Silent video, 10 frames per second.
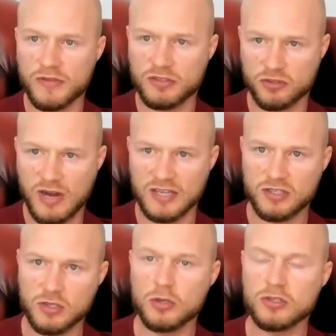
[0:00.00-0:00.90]
with stress.
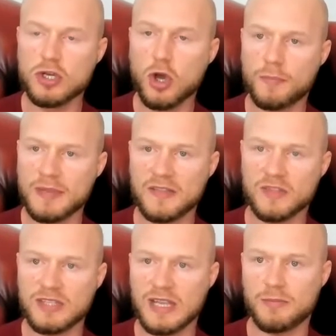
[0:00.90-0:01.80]
Those not being
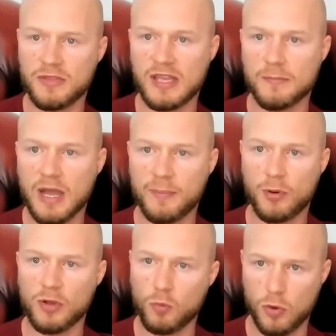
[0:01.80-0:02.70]
the same thing. My
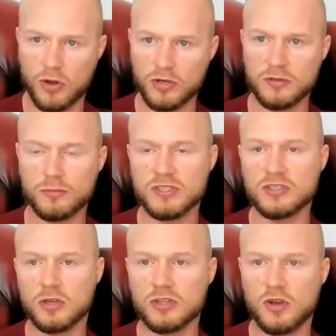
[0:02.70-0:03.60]
point one was
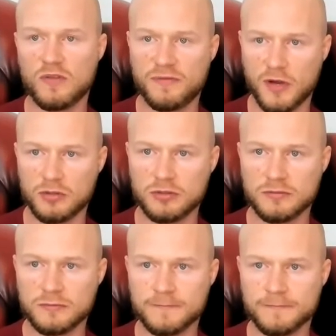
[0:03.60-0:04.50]
it's not your fault.
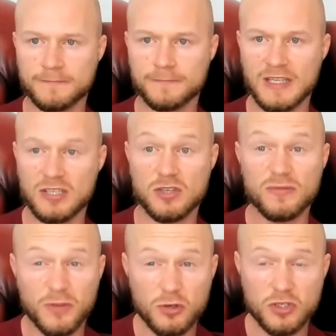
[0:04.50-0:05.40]
It's your
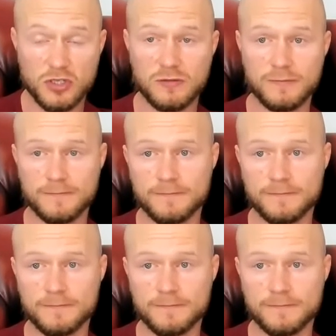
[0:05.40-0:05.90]
function.